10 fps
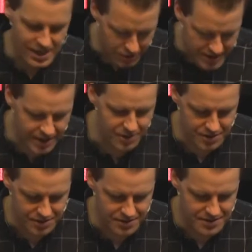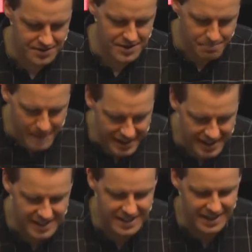will kill you.
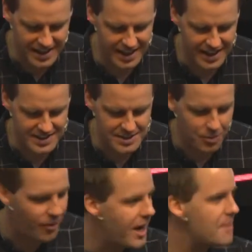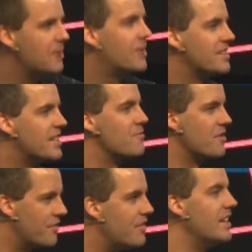Money can kill us. Why? Because it
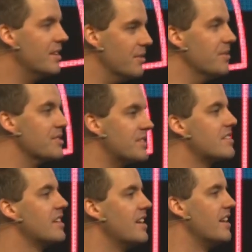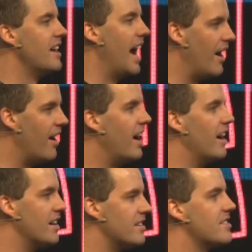reveals our
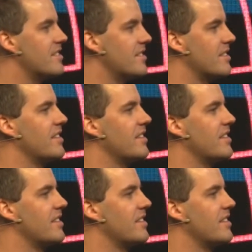hearts.